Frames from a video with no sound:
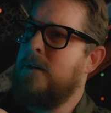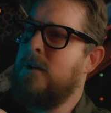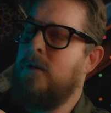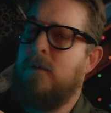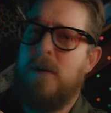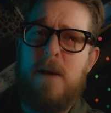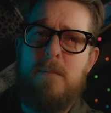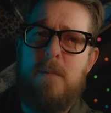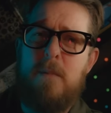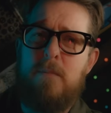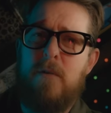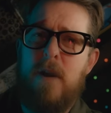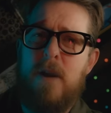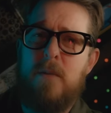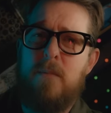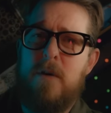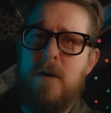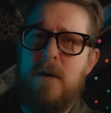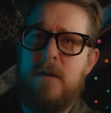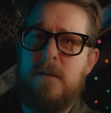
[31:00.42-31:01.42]
It's not really how my
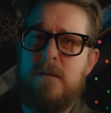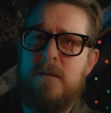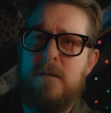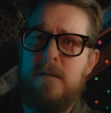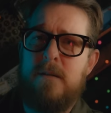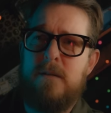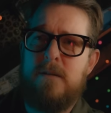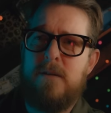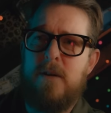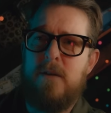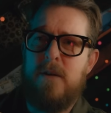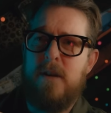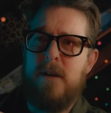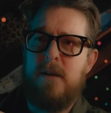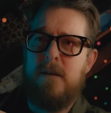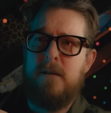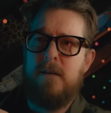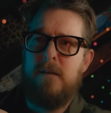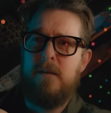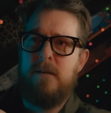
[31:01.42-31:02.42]
brain works.
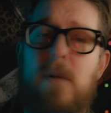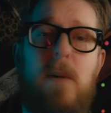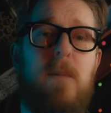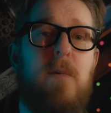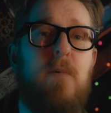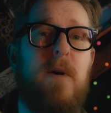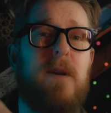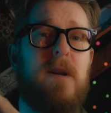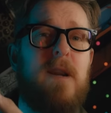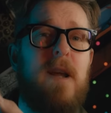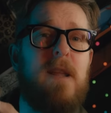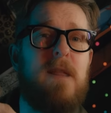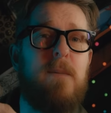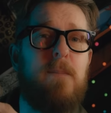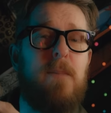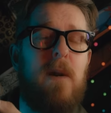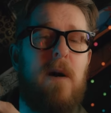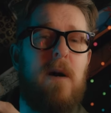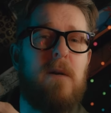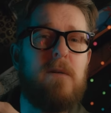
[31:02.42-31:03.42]
Sorry. Maybe one day the
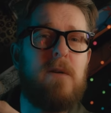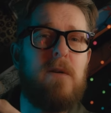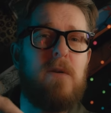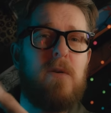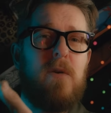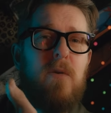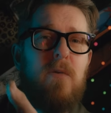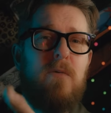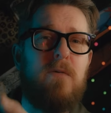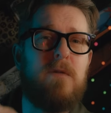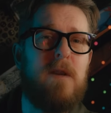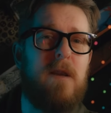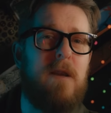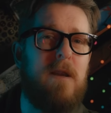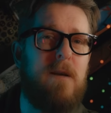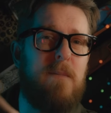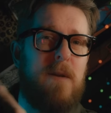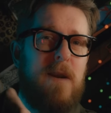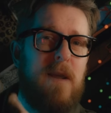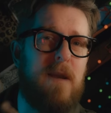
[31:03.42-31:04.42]
plant could call to
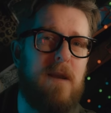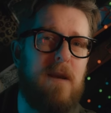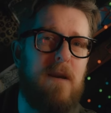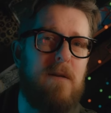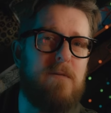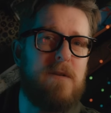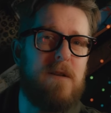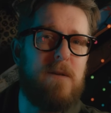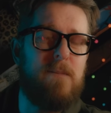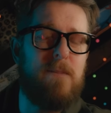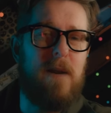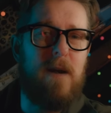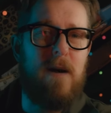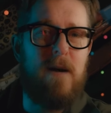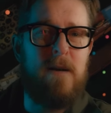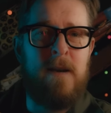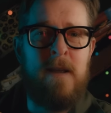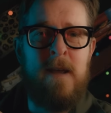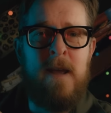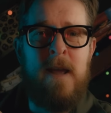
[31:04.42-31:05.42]
him and he can go to the
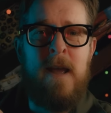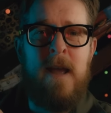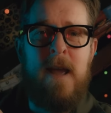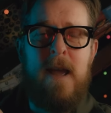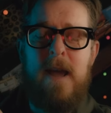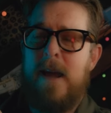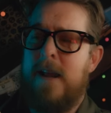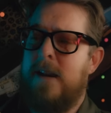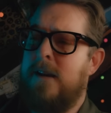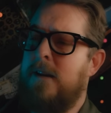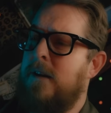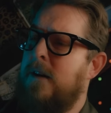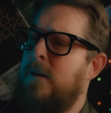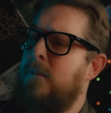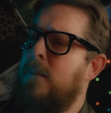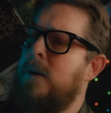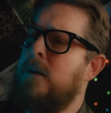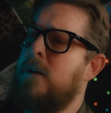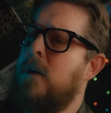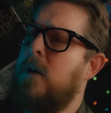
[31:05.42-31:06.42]
plant and uh,
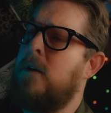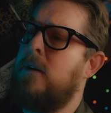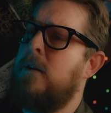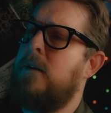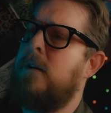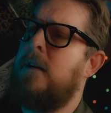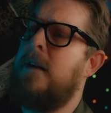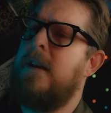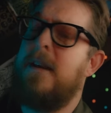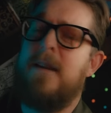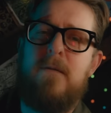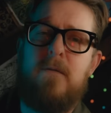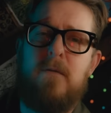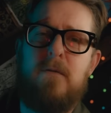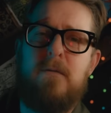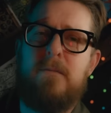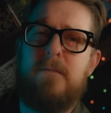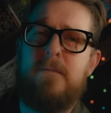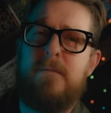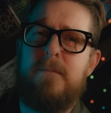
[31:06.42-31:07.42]
be turned
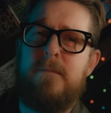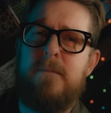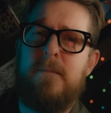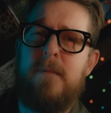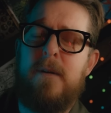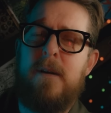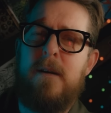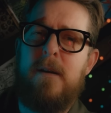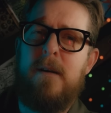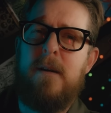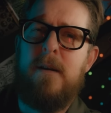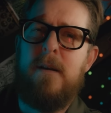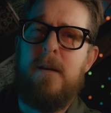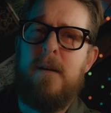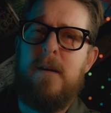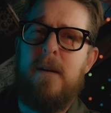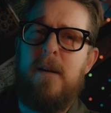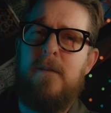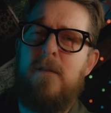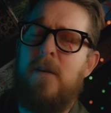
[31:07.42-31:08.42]
evil.
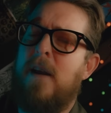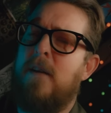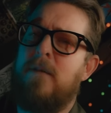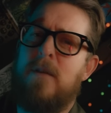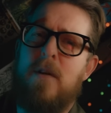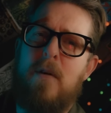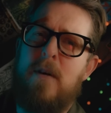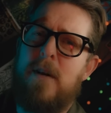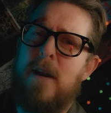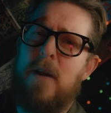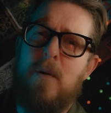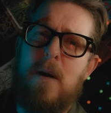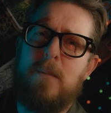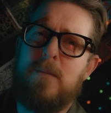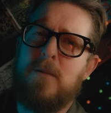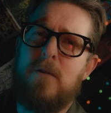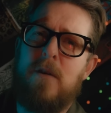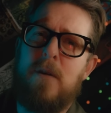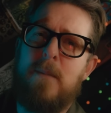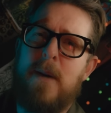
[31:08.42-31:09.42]
If you have no idea what I'm
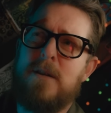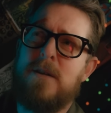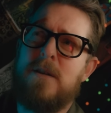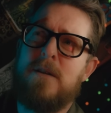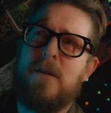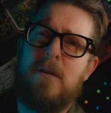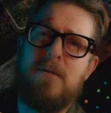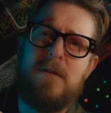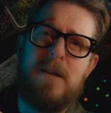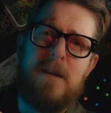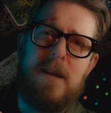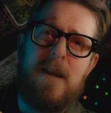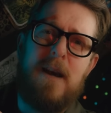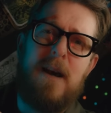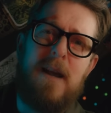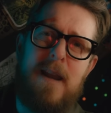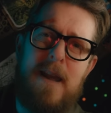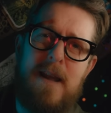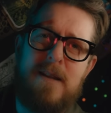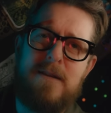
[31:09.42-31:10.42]
talking about, just go to the
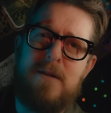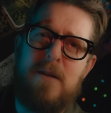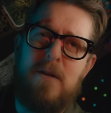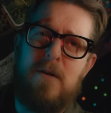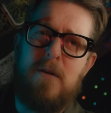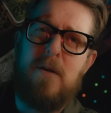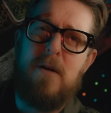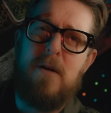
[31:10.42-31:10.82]
gutterlands dot